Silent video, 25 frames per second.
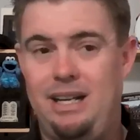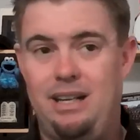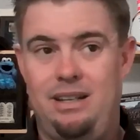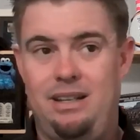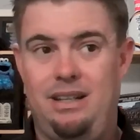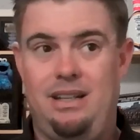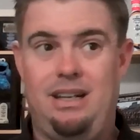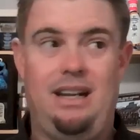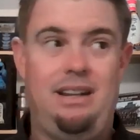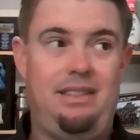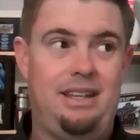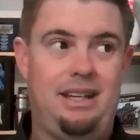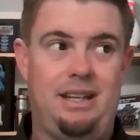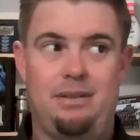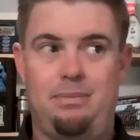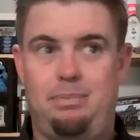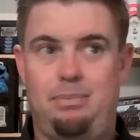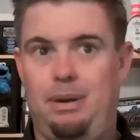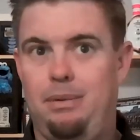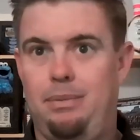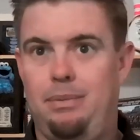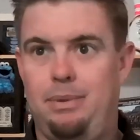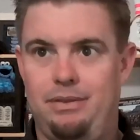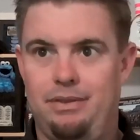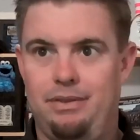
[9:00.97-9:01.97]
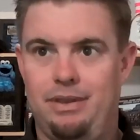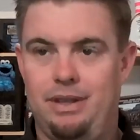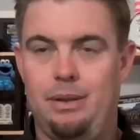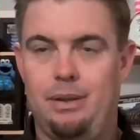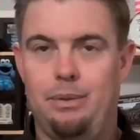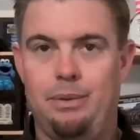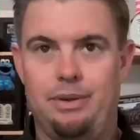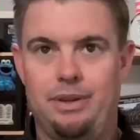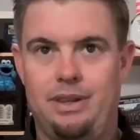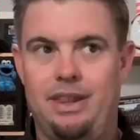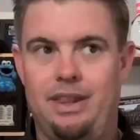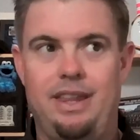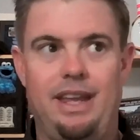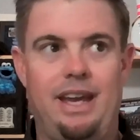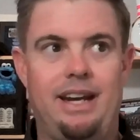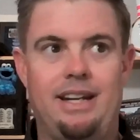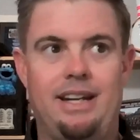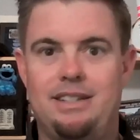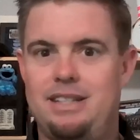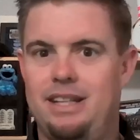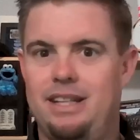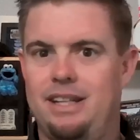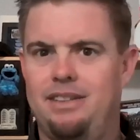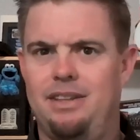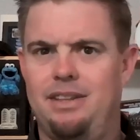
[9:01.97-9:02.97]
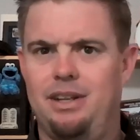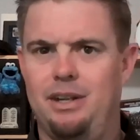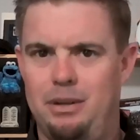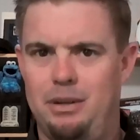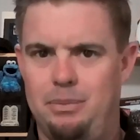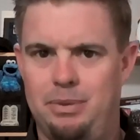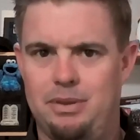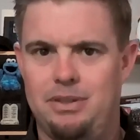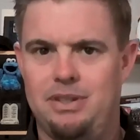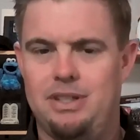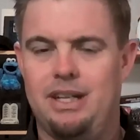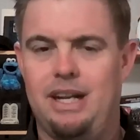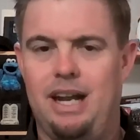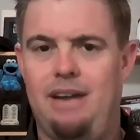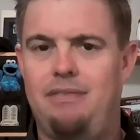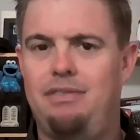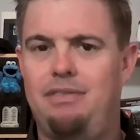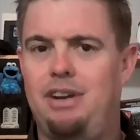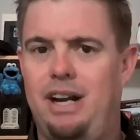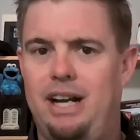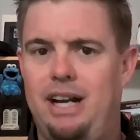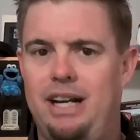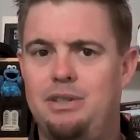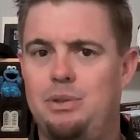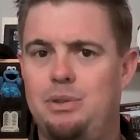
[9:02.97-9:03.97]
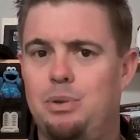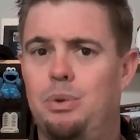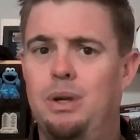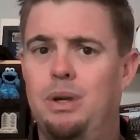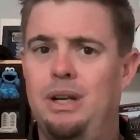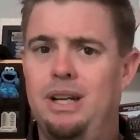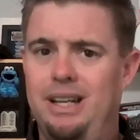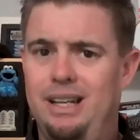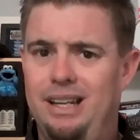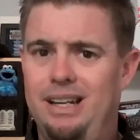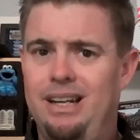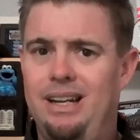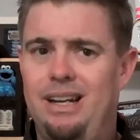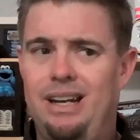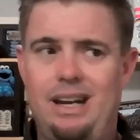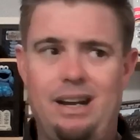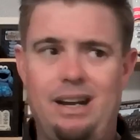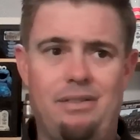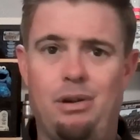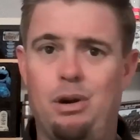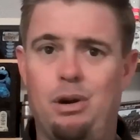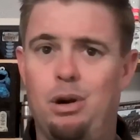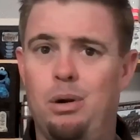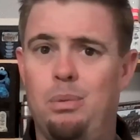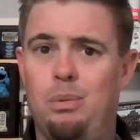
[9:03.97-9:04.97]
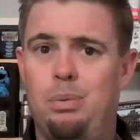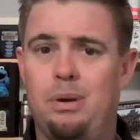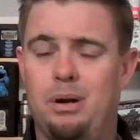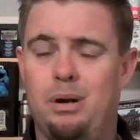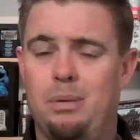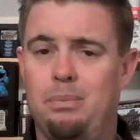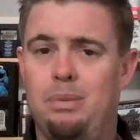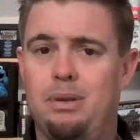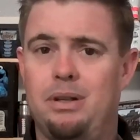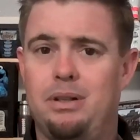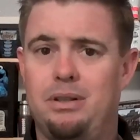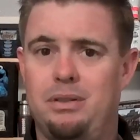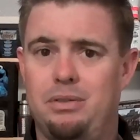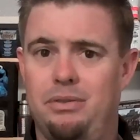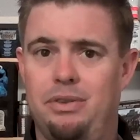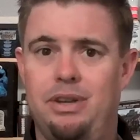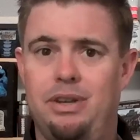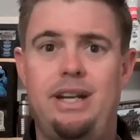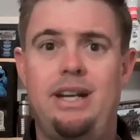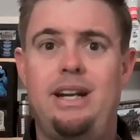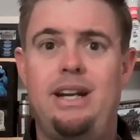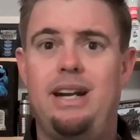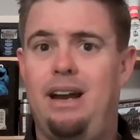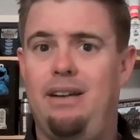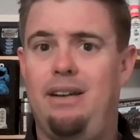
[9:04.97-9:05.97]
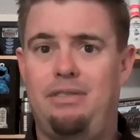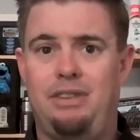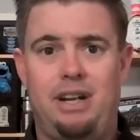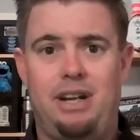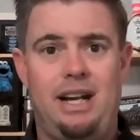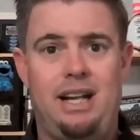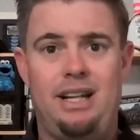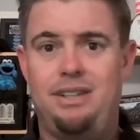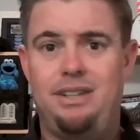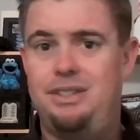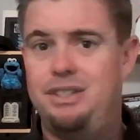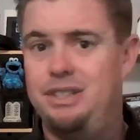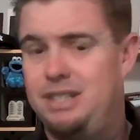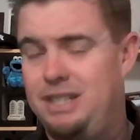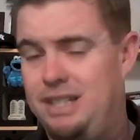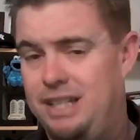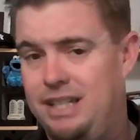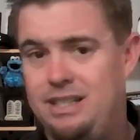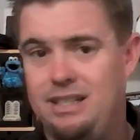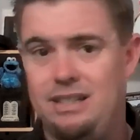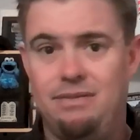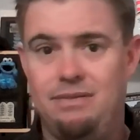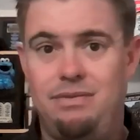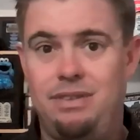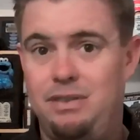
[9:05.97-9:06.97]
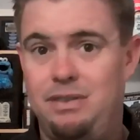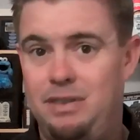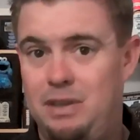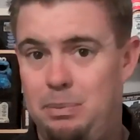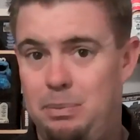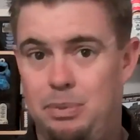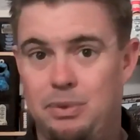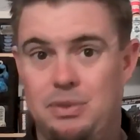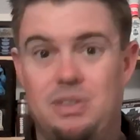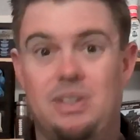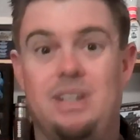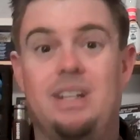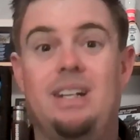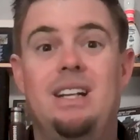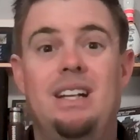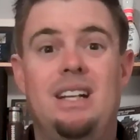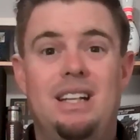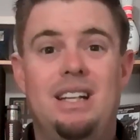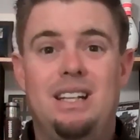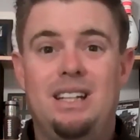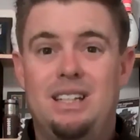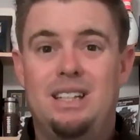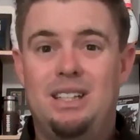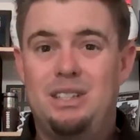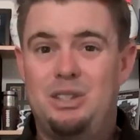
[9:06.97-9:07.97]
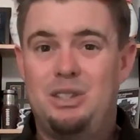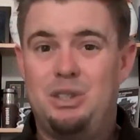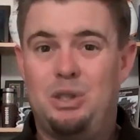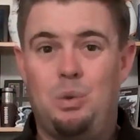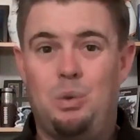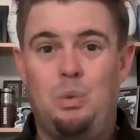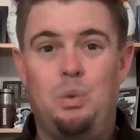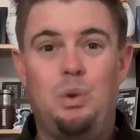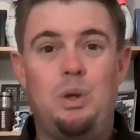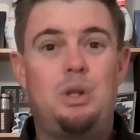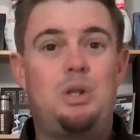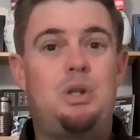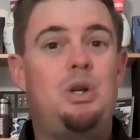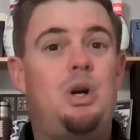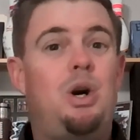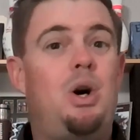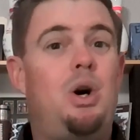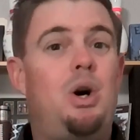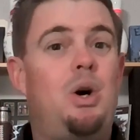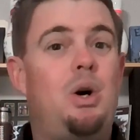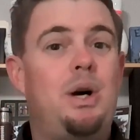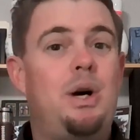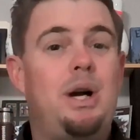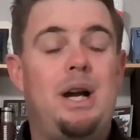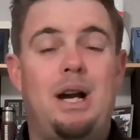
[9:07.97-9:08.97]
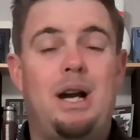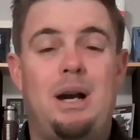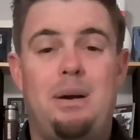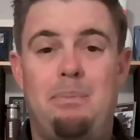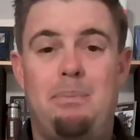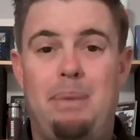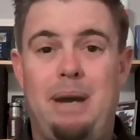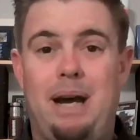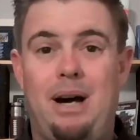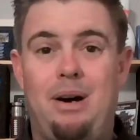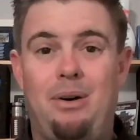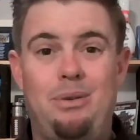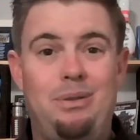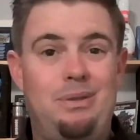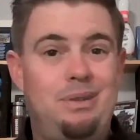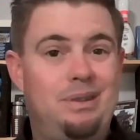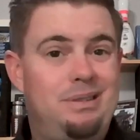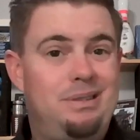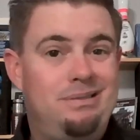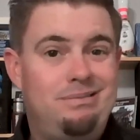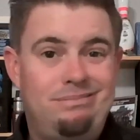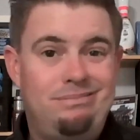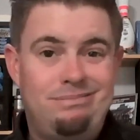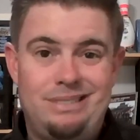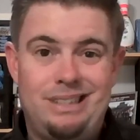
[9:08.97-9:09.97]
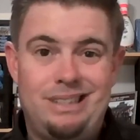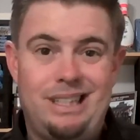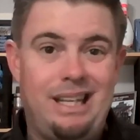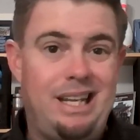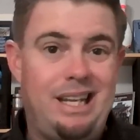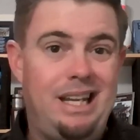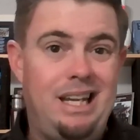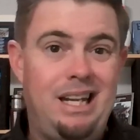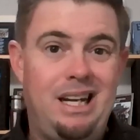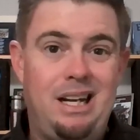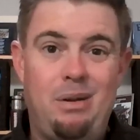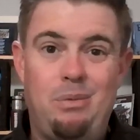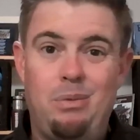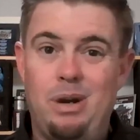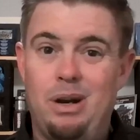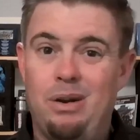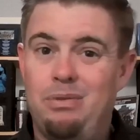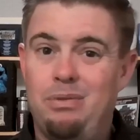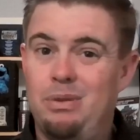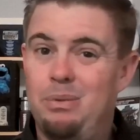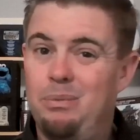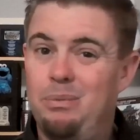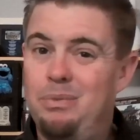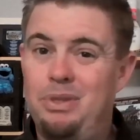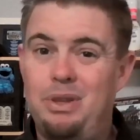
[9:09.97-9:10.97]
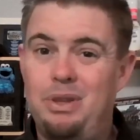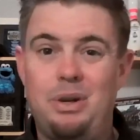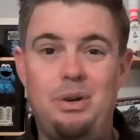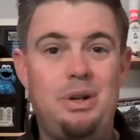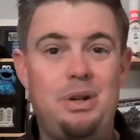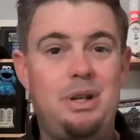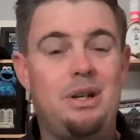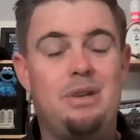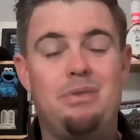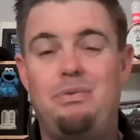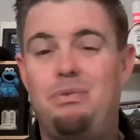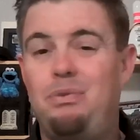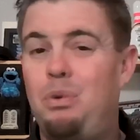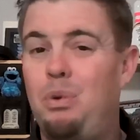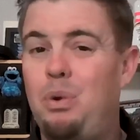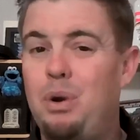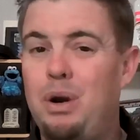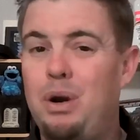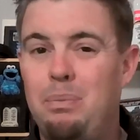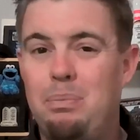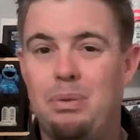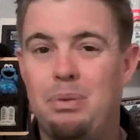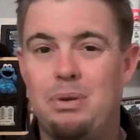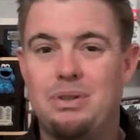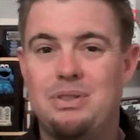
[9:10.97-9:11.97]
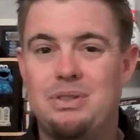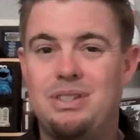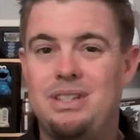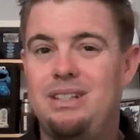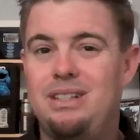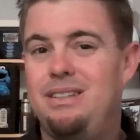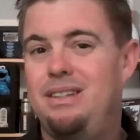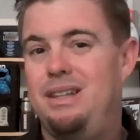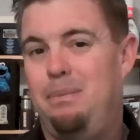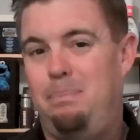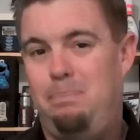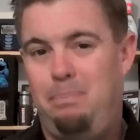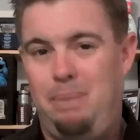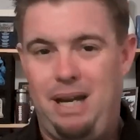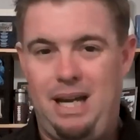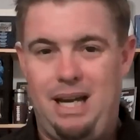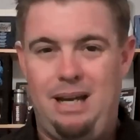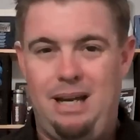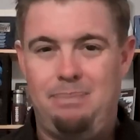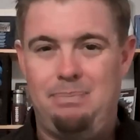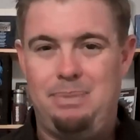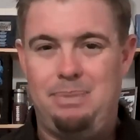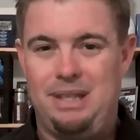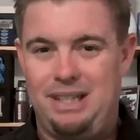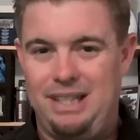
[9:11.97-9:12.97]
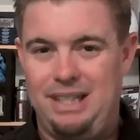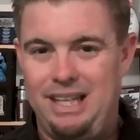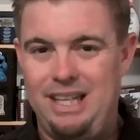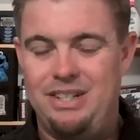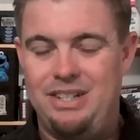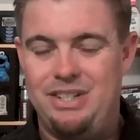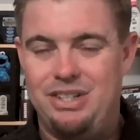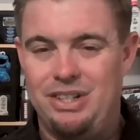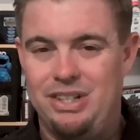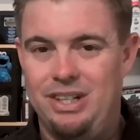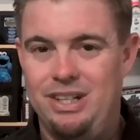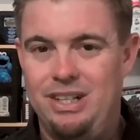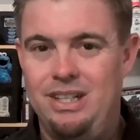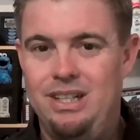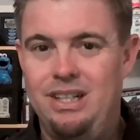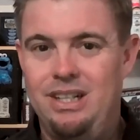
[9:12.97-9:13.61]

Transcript: and I think it's probably even lower than that. It's like 30% after high school never open a book to read. After college, it's less than 50%. So we're talking about anywhere from 30 to 40% of the population